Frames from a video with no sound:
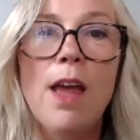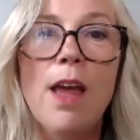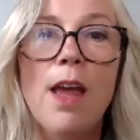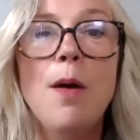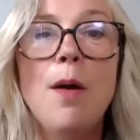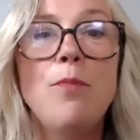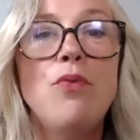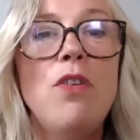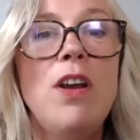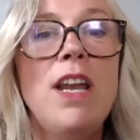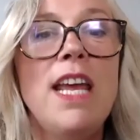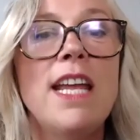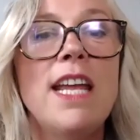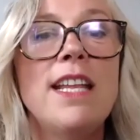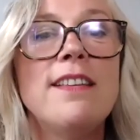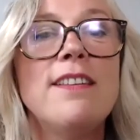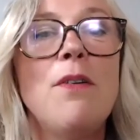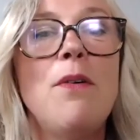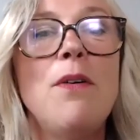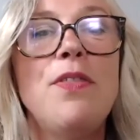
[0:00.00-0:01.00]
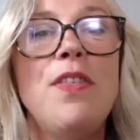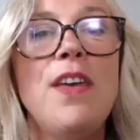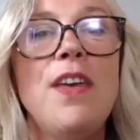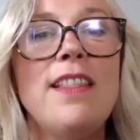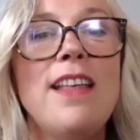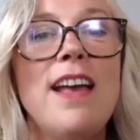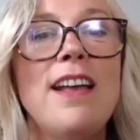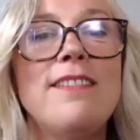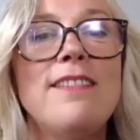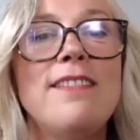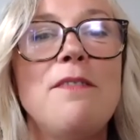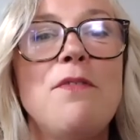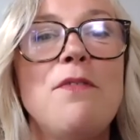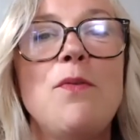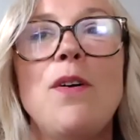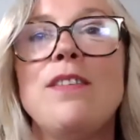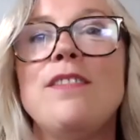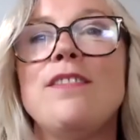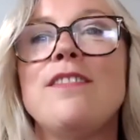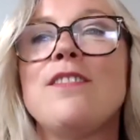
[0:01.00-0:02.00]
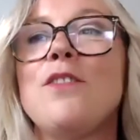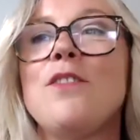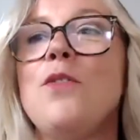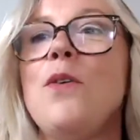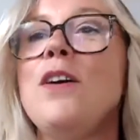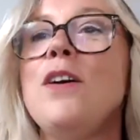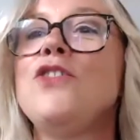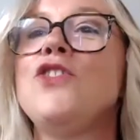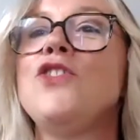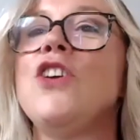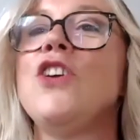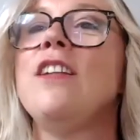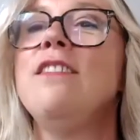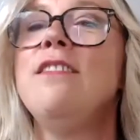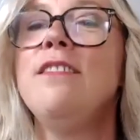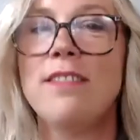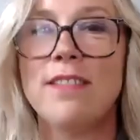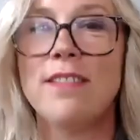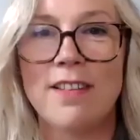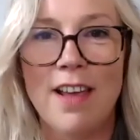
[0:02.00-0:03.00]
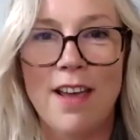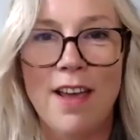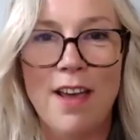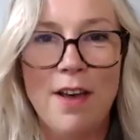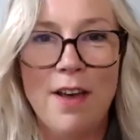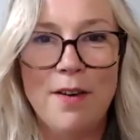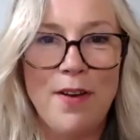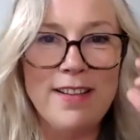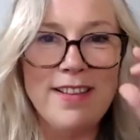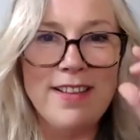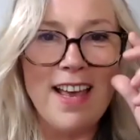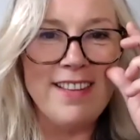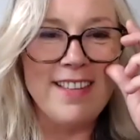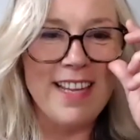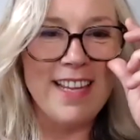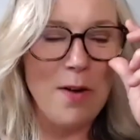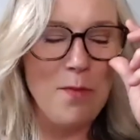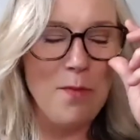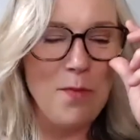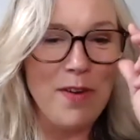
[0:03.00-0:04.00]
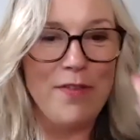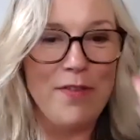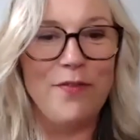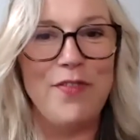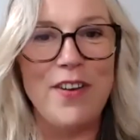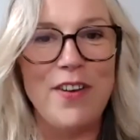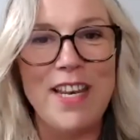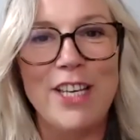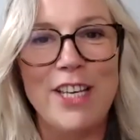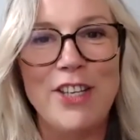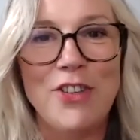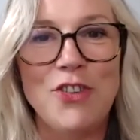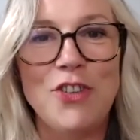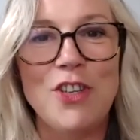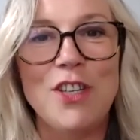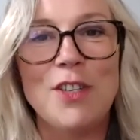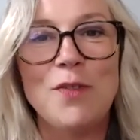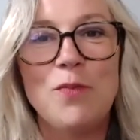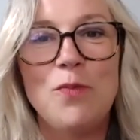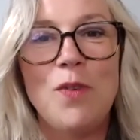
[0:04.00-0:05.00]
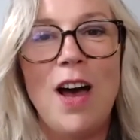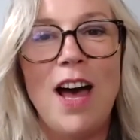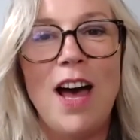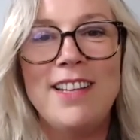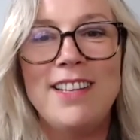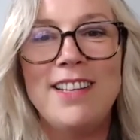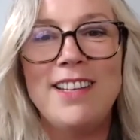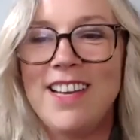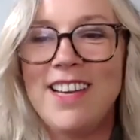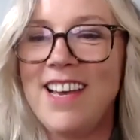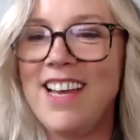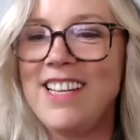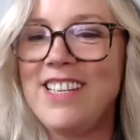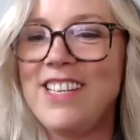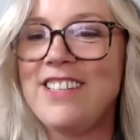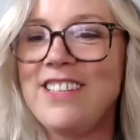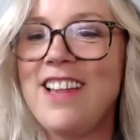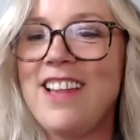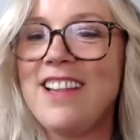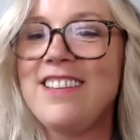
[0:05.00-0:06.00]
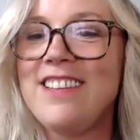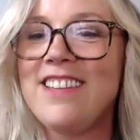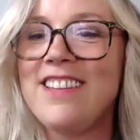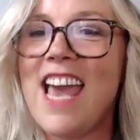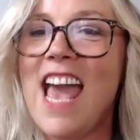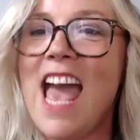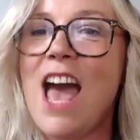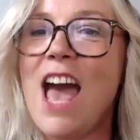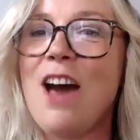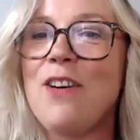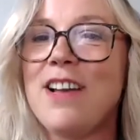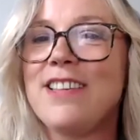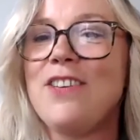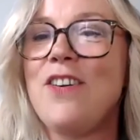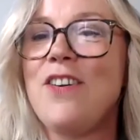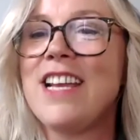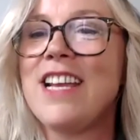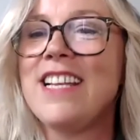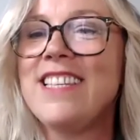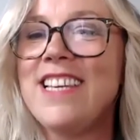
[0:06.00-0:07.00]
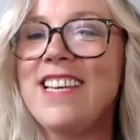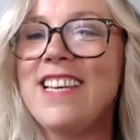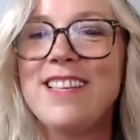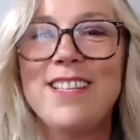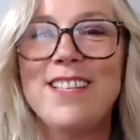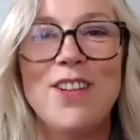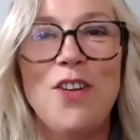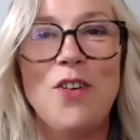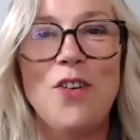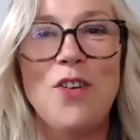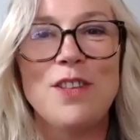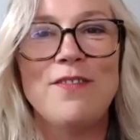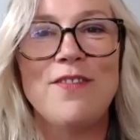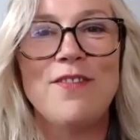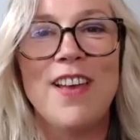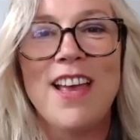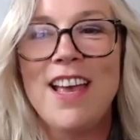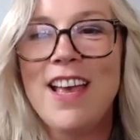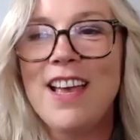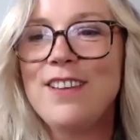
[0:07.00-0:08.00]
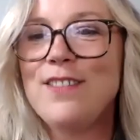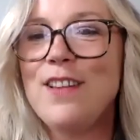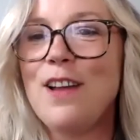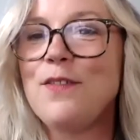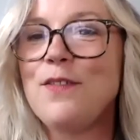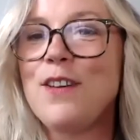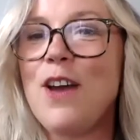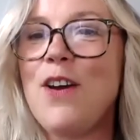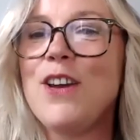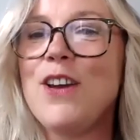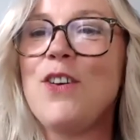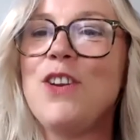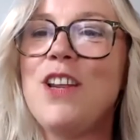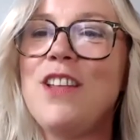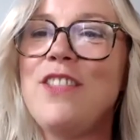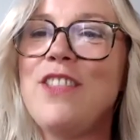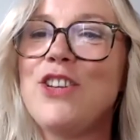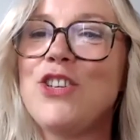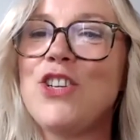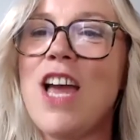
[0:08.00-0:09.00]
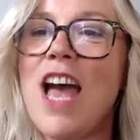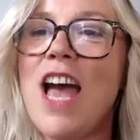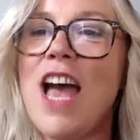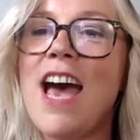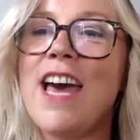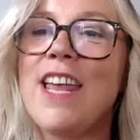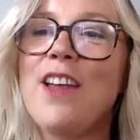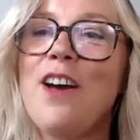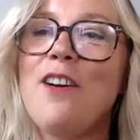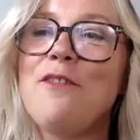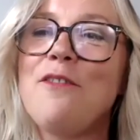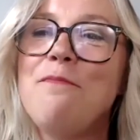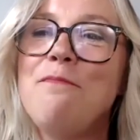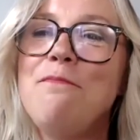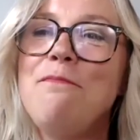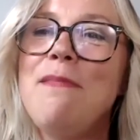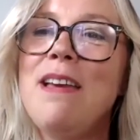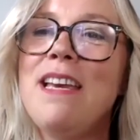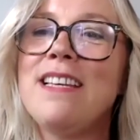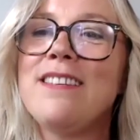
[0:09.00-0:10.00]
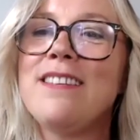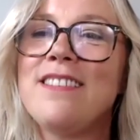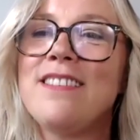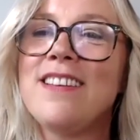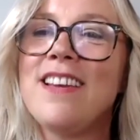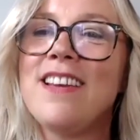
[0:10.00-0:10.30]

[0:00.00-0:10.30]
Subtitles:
Brilliant. So I think that's everyone's questions. Fantastic. And we've finished just under the hour. So I can see there's lots of stuff going on in the chat, and I've missed